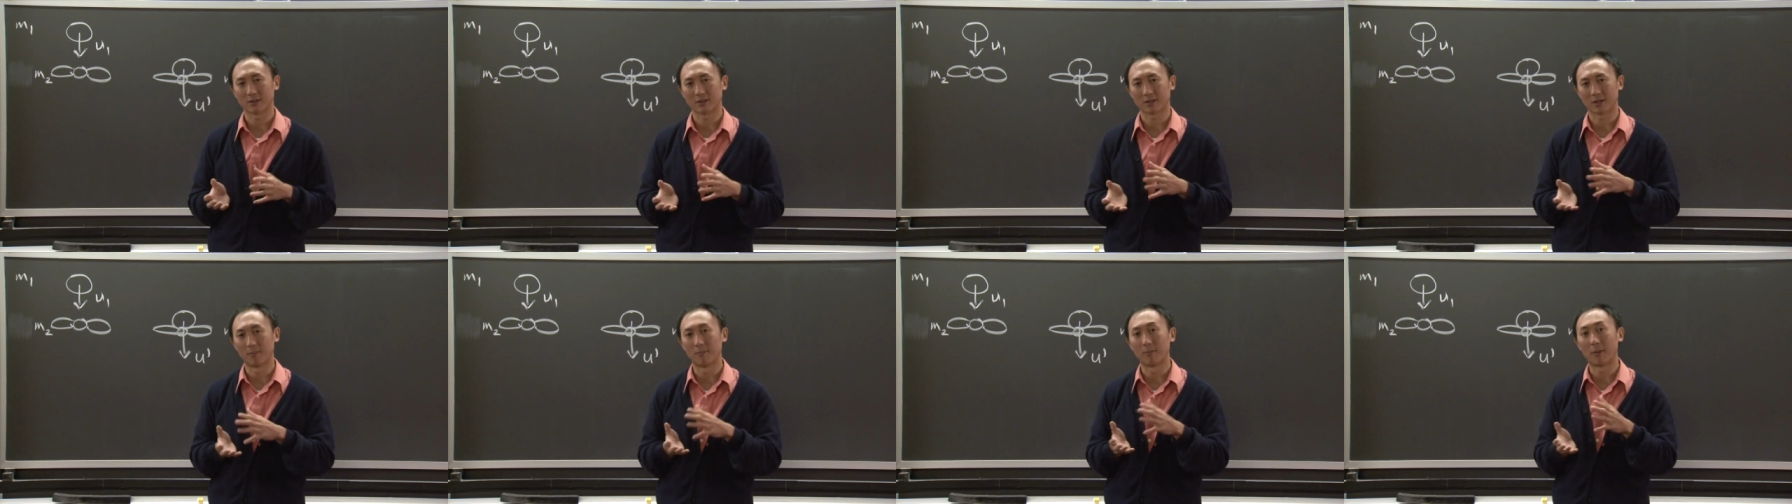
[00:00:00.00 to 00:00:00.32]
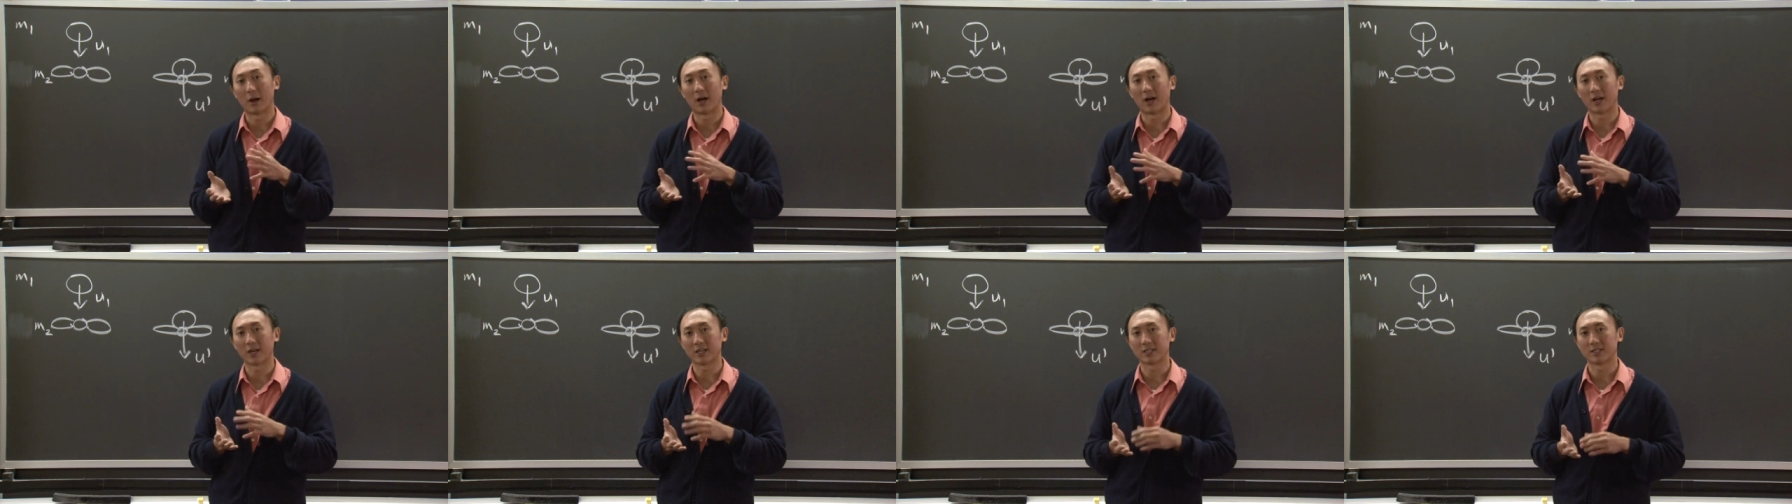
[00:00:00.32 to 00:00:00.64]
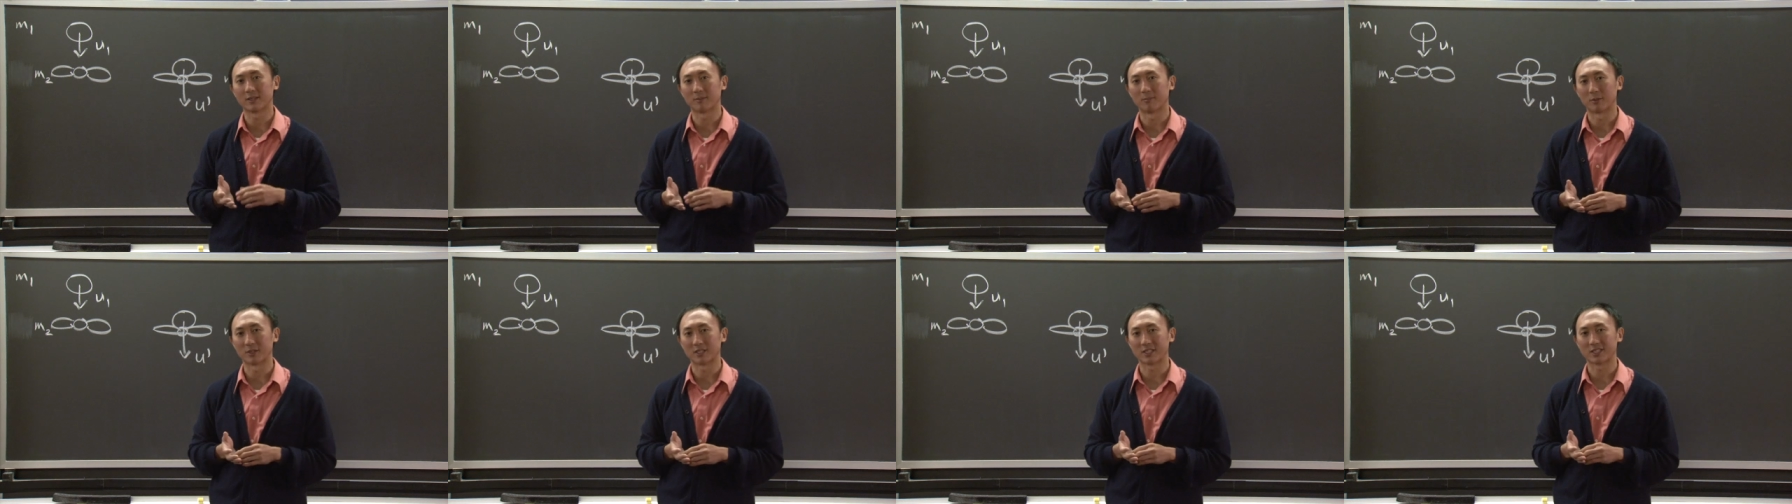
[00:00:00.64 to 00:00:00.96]

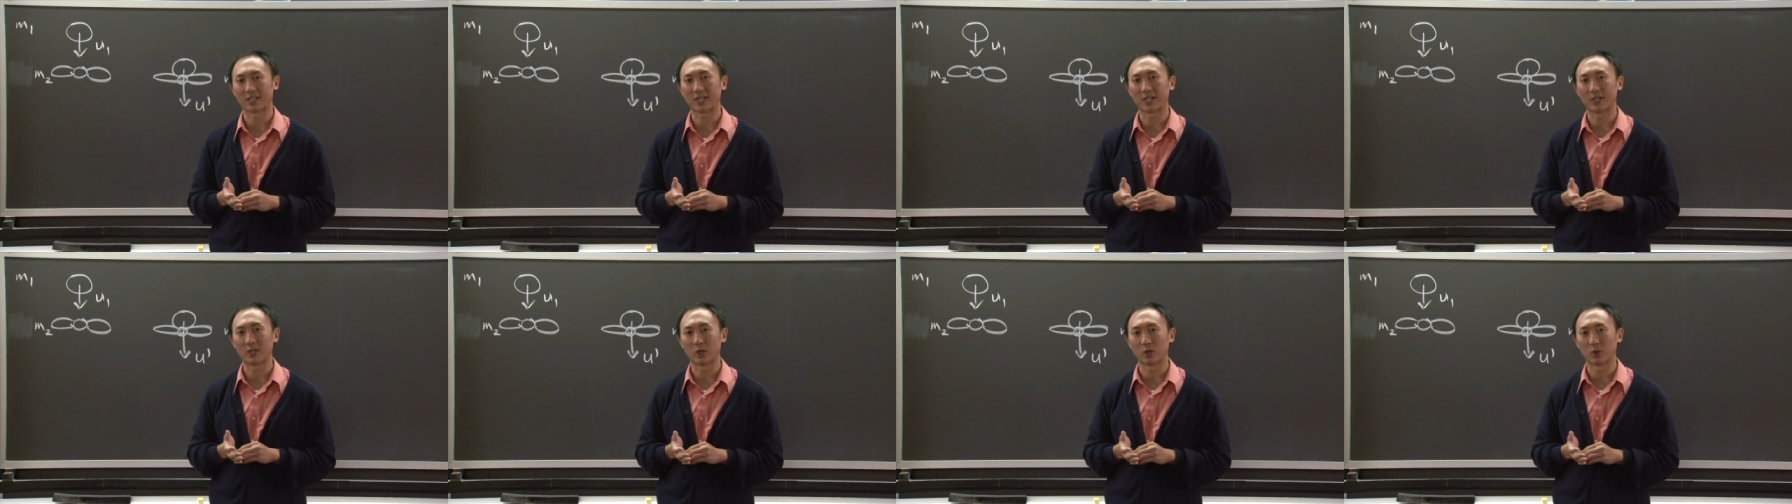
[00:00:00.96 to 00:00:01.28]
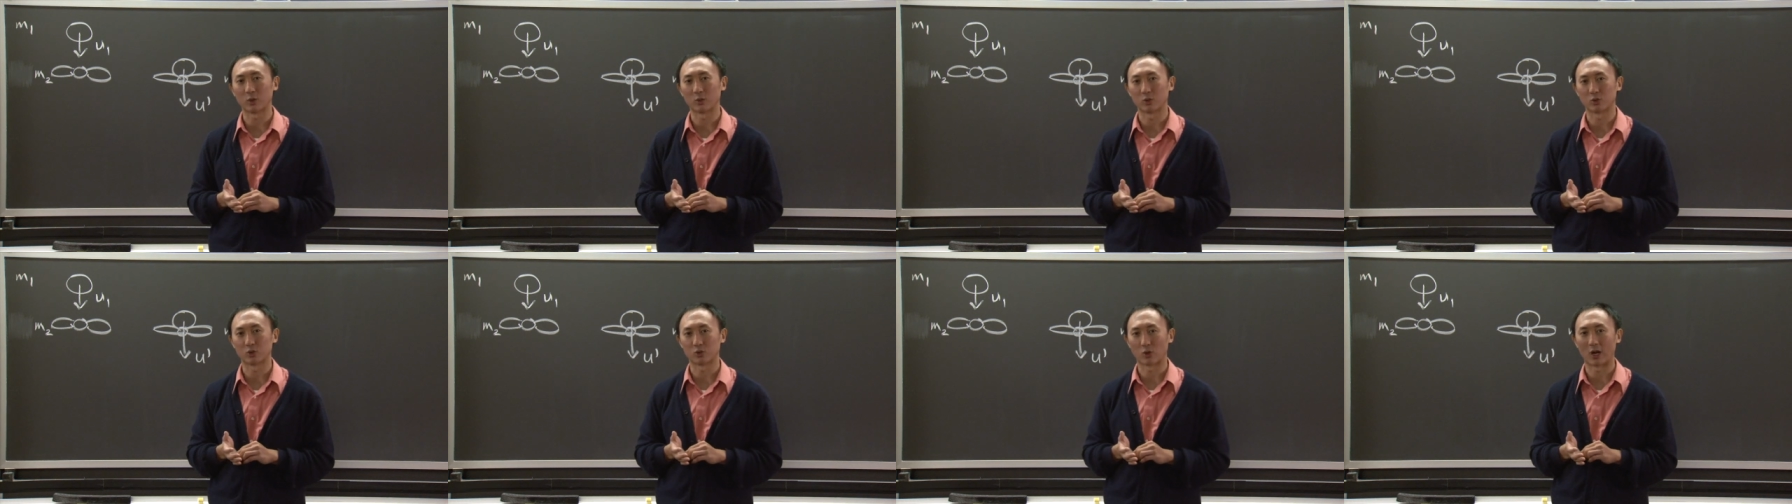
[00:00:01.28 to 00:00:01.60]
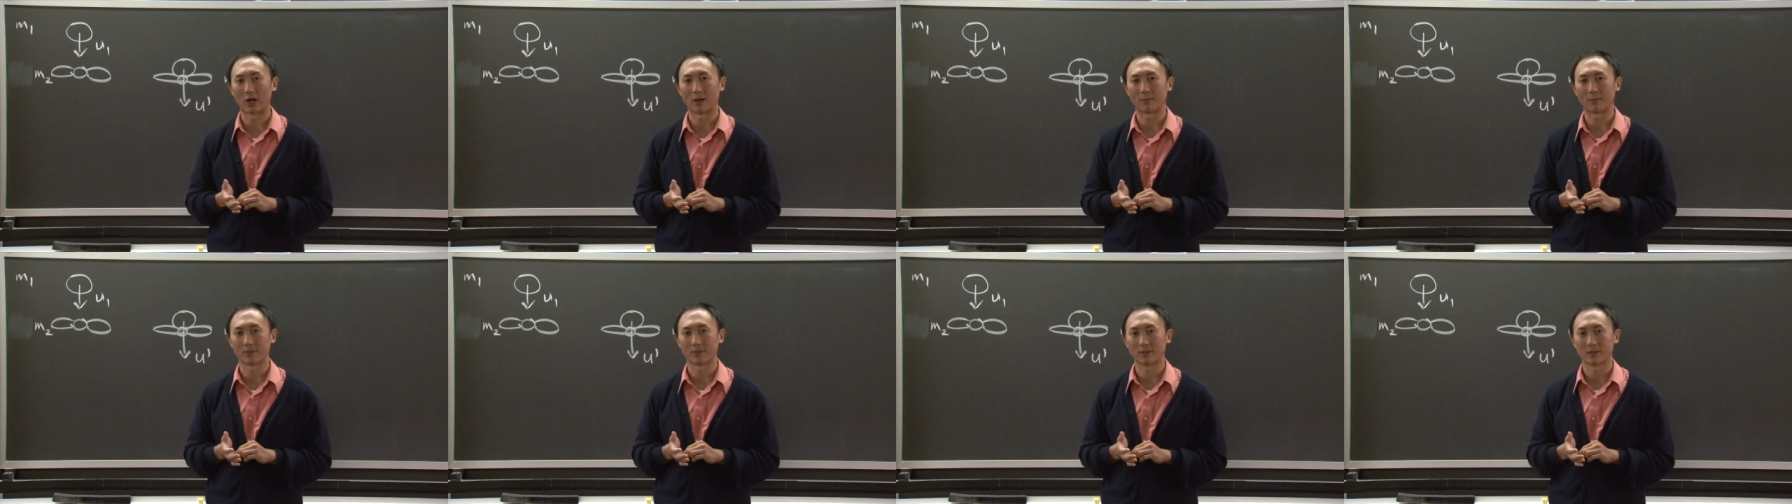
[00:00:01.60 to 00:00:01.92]
combined mosquito
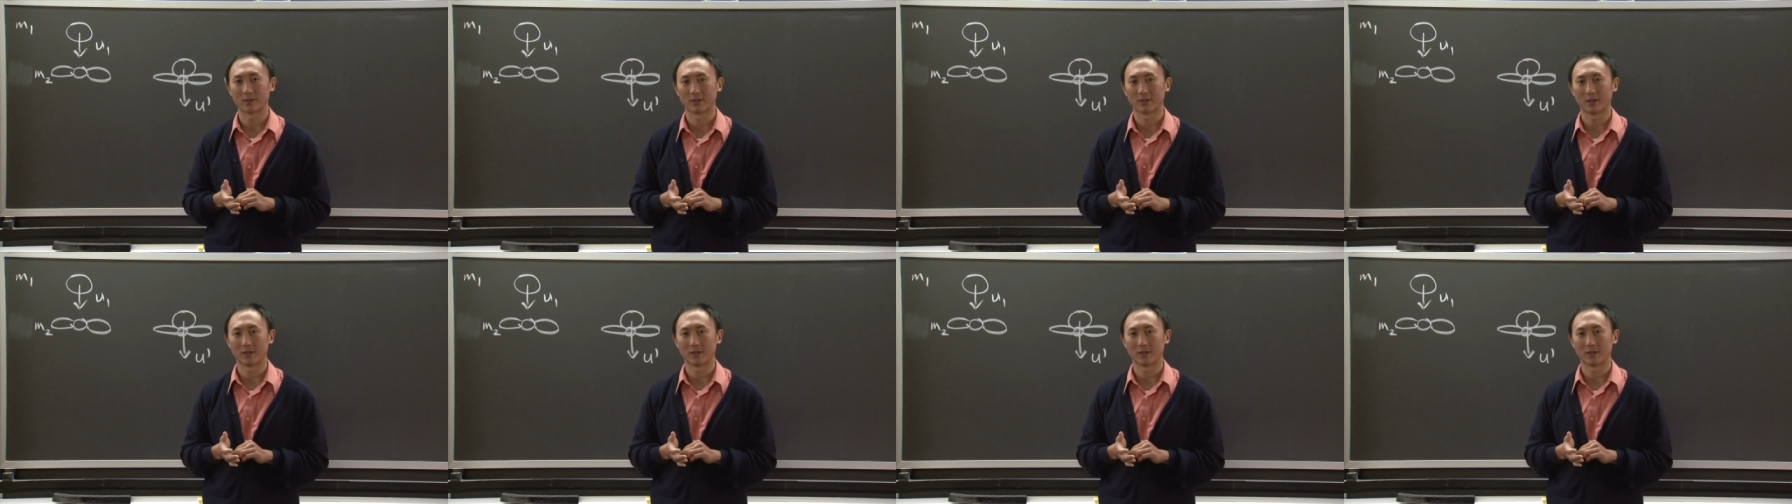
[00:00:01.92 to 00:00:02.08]
drop